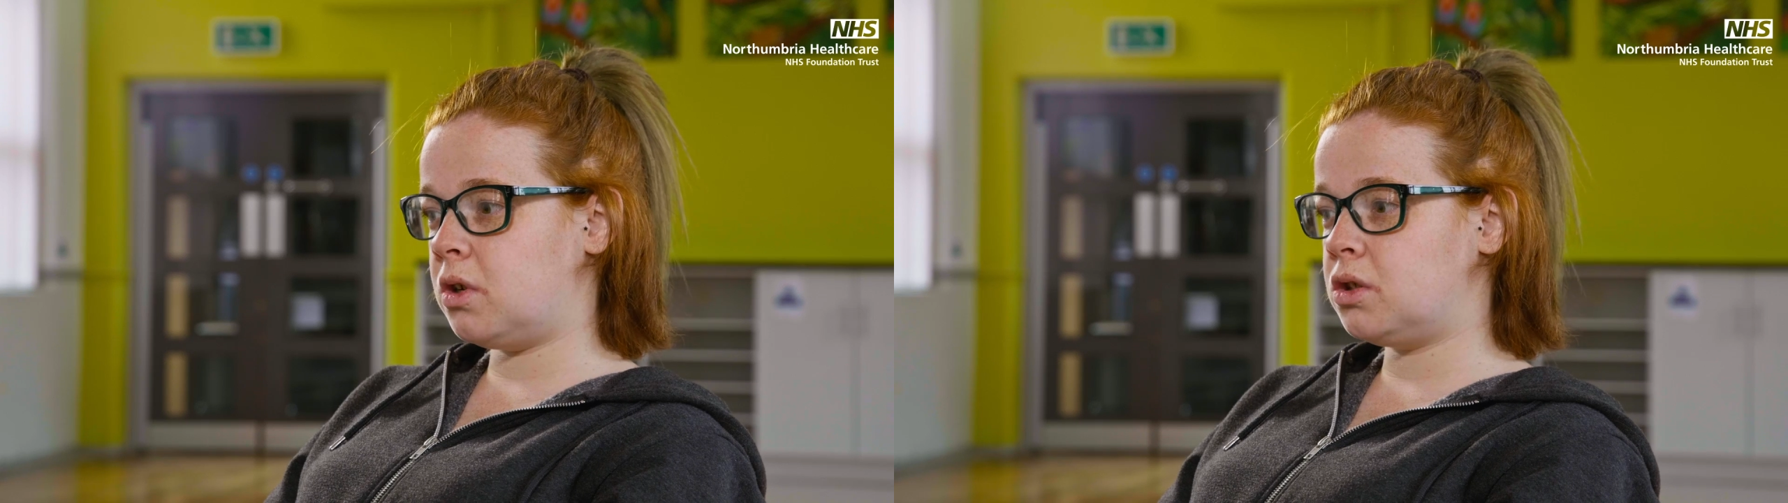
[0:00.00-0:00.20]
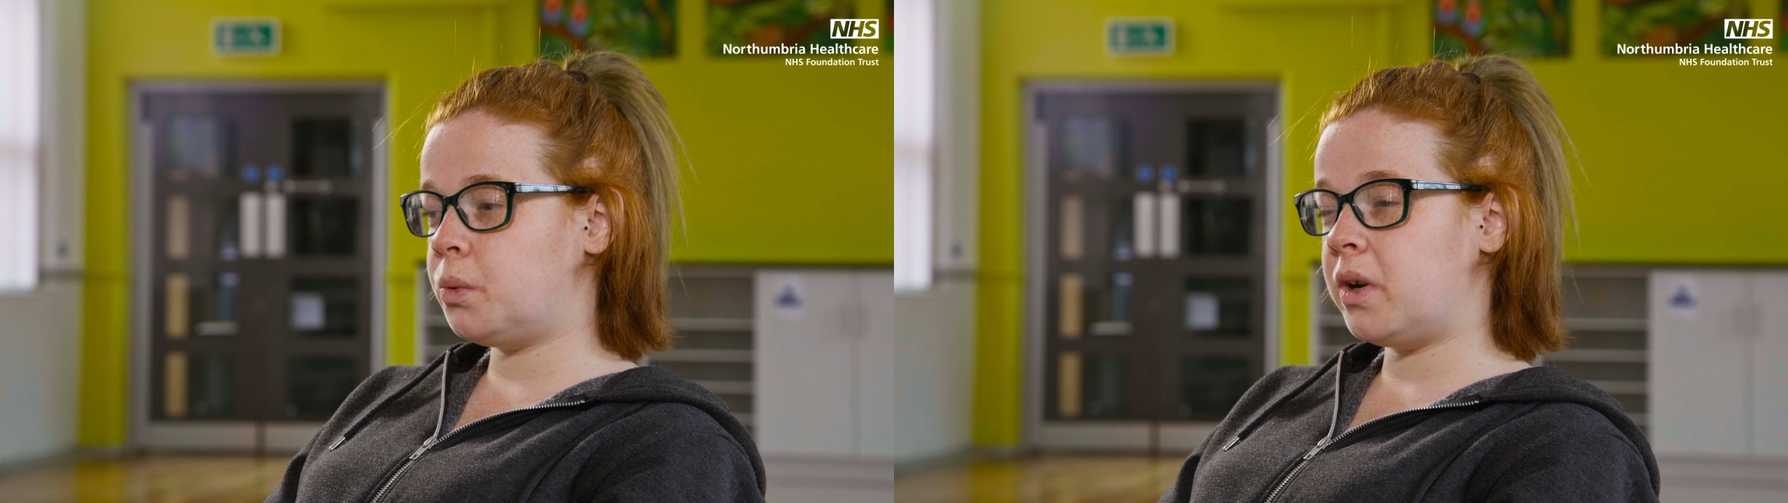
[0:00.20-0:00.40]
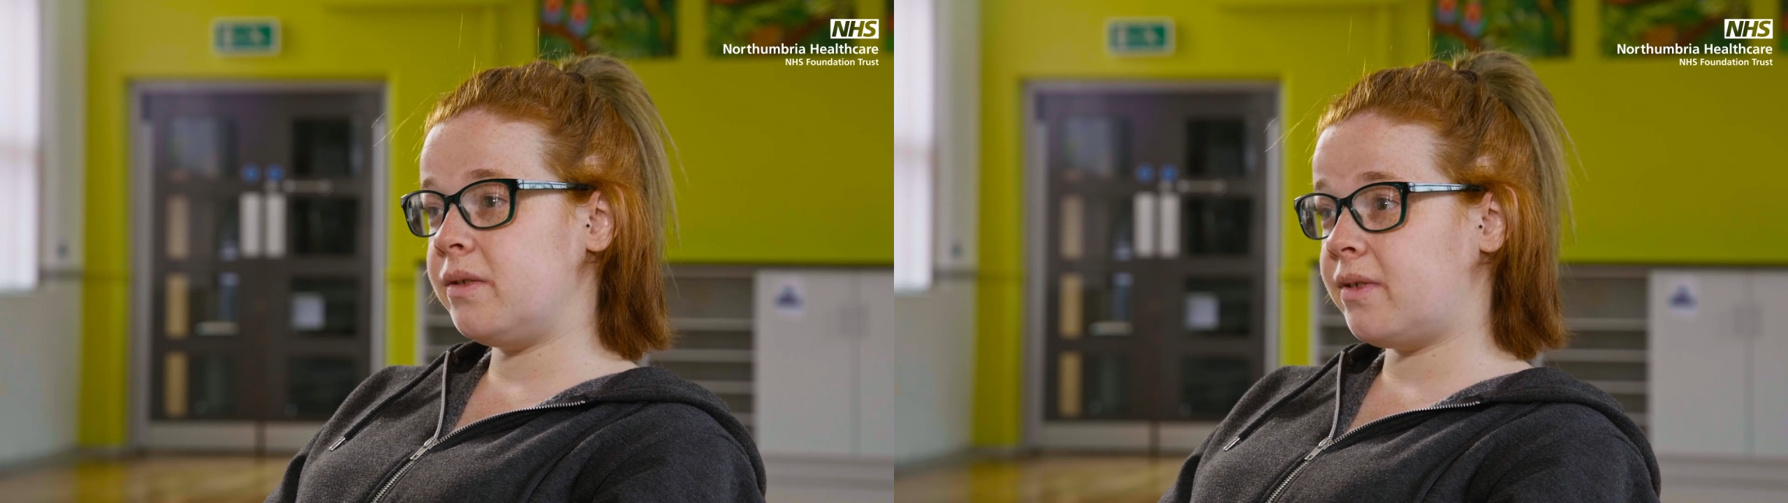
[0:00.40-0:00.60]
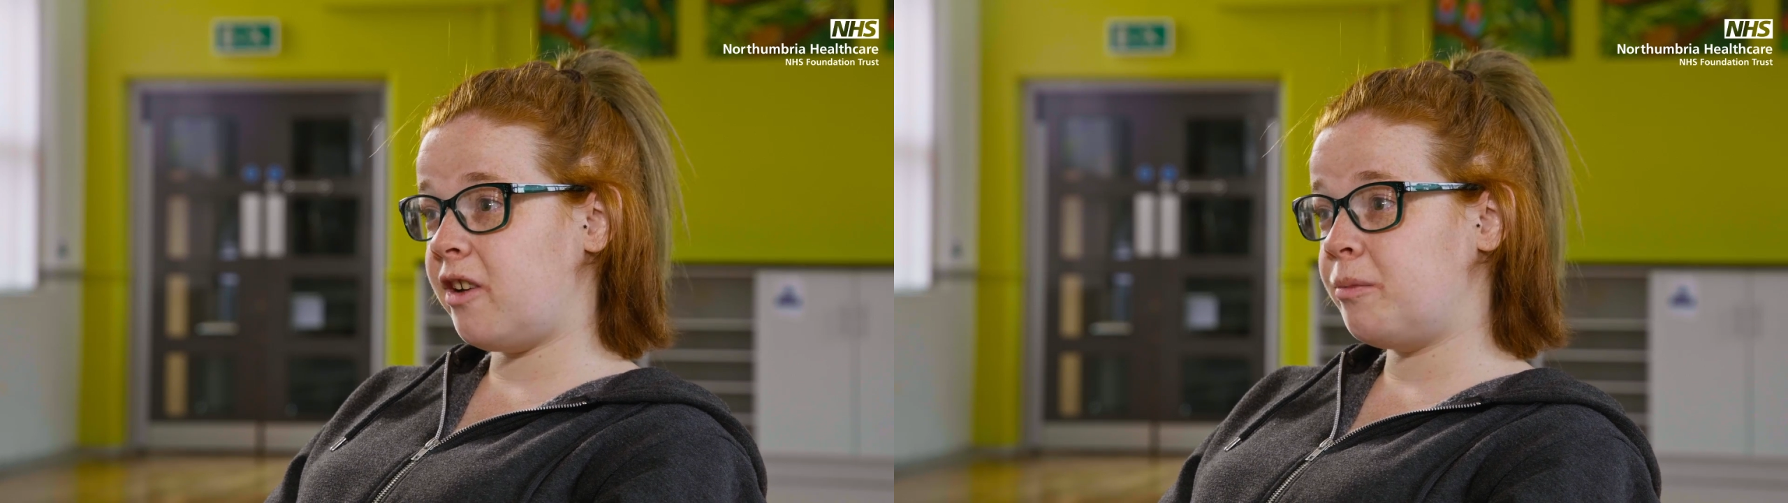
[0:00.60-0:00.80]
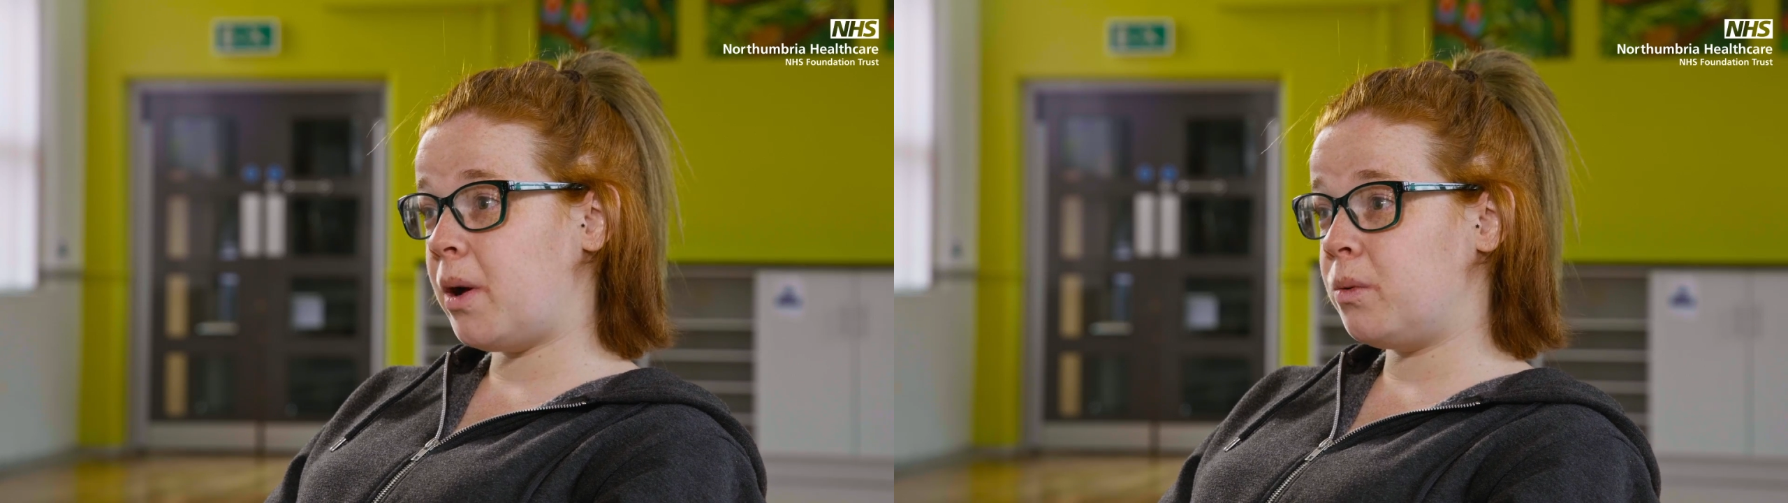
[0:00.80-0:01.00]

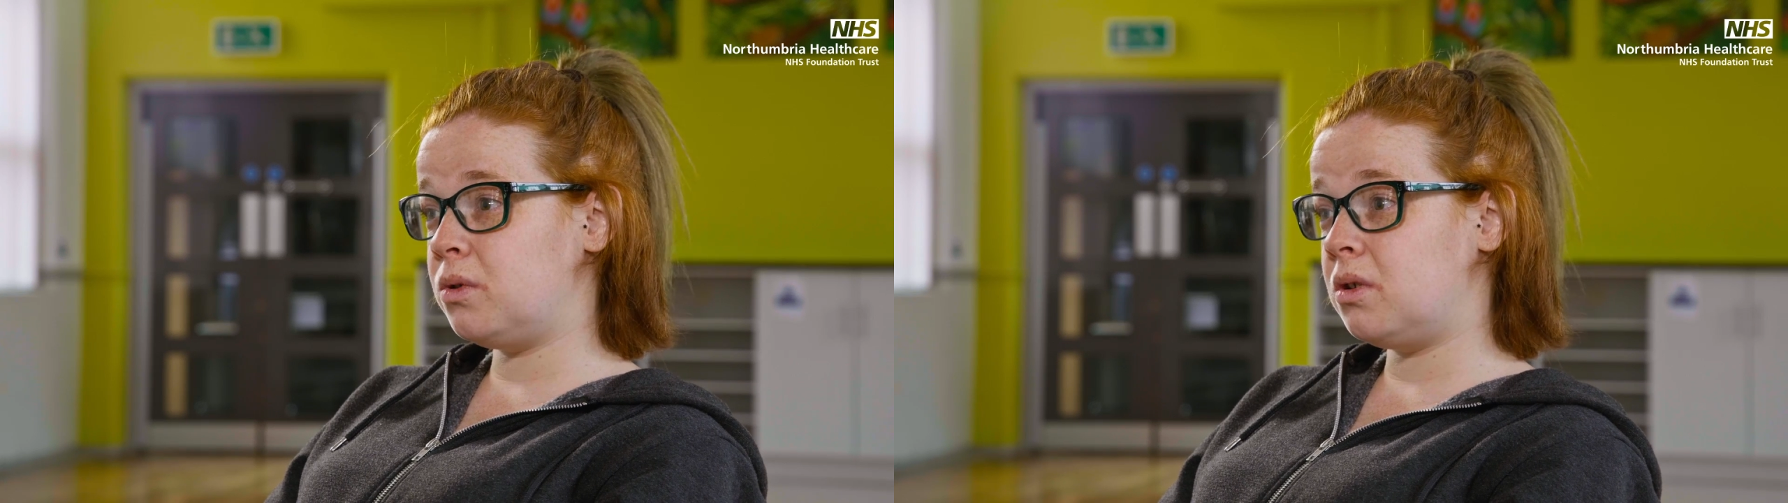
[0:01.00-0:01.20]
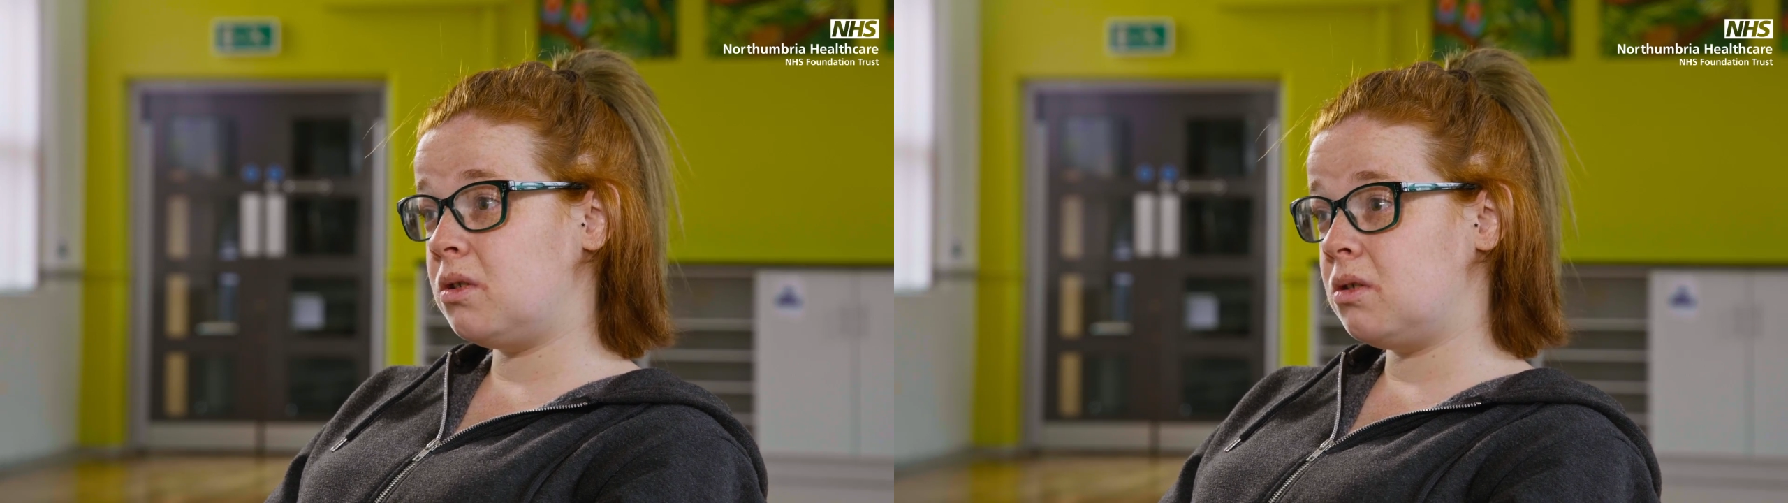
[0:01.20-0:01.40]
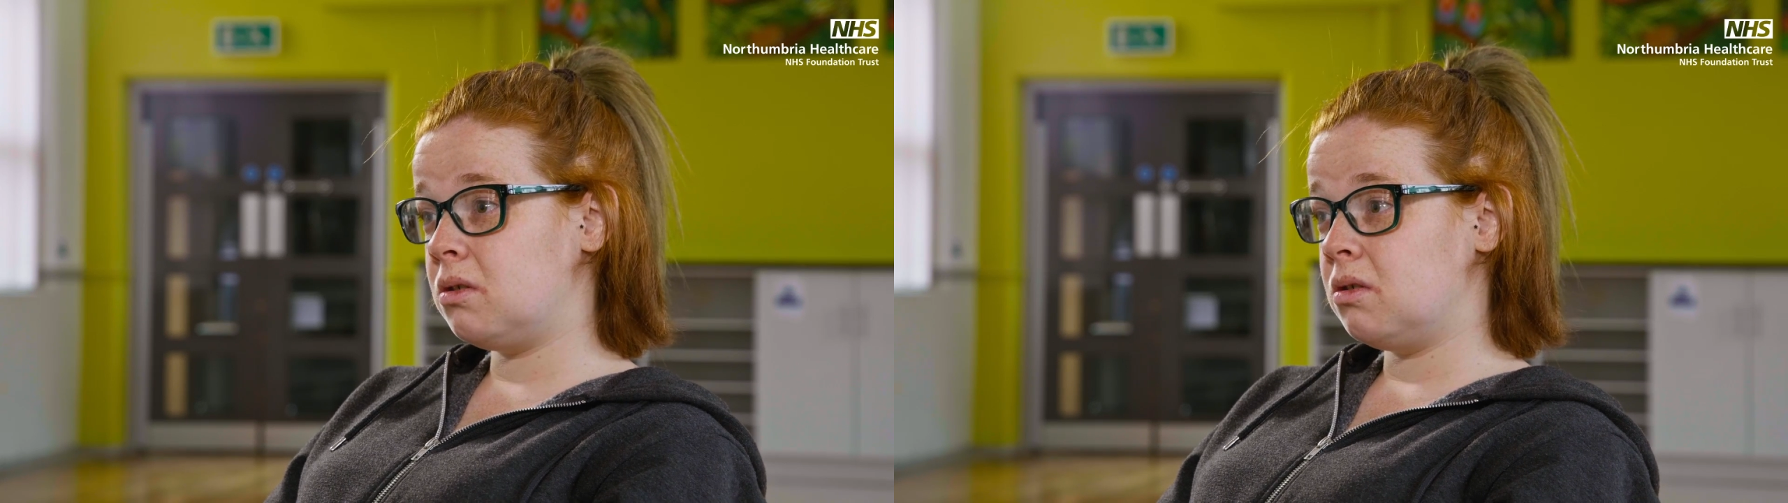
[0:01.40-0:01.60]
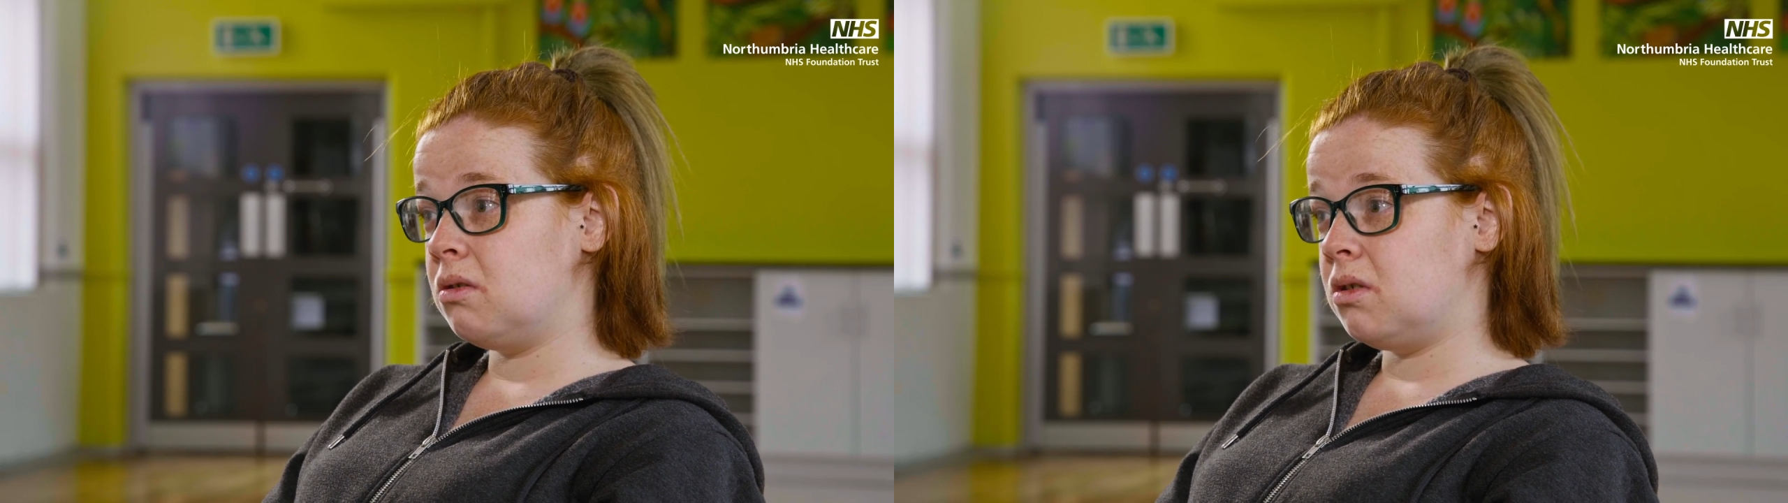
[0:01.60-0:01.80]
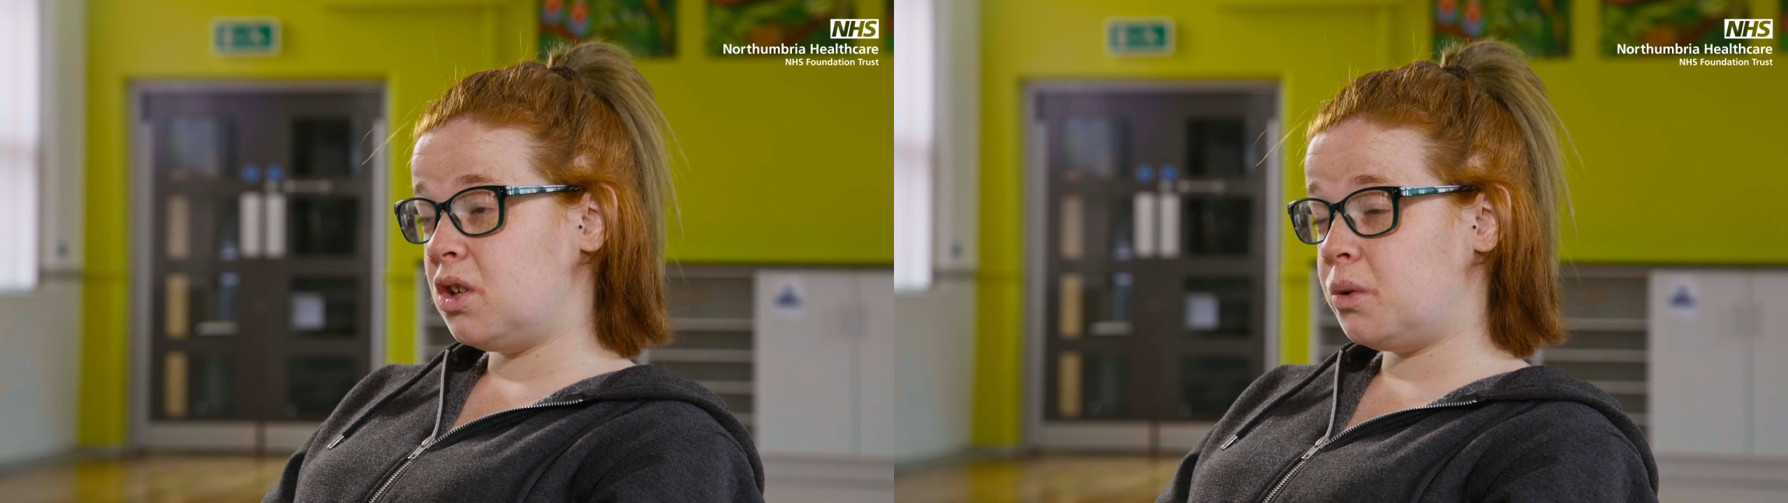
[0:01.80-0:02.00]
£25